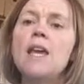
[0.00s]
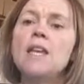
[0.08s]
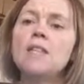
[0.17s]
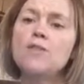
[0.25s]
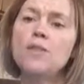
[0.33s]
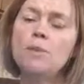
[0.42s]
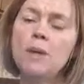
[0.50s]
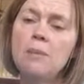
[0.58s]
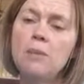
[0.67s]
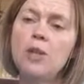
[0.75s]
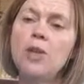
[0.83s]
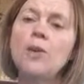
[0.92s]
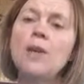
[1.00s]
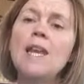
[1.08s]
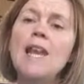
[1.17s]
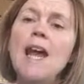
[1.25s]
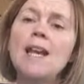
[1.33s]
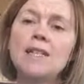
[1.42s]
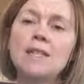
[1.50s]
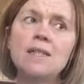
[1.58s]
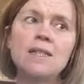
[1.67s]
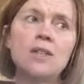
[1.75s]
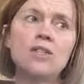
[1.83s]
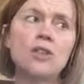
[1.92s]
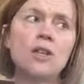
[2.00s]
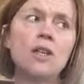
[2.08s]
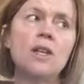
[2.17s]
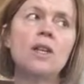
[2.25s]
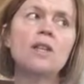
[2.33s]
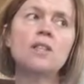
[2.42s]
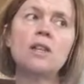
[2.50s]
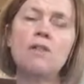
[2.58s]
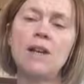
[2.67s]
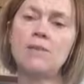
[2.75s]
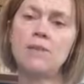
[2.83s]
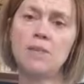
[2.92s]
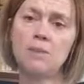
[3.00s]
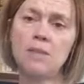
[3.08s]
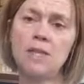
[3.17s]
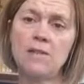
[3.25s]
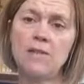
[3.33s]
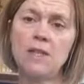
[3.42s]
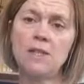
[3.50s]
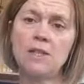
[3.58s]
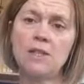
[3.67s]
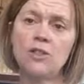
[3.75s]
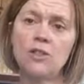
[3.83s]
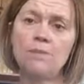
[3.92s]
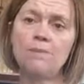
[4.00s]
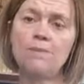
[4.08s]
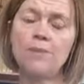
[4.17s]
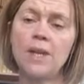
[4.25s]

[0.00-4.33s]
is for people who lack decision around a specific decision.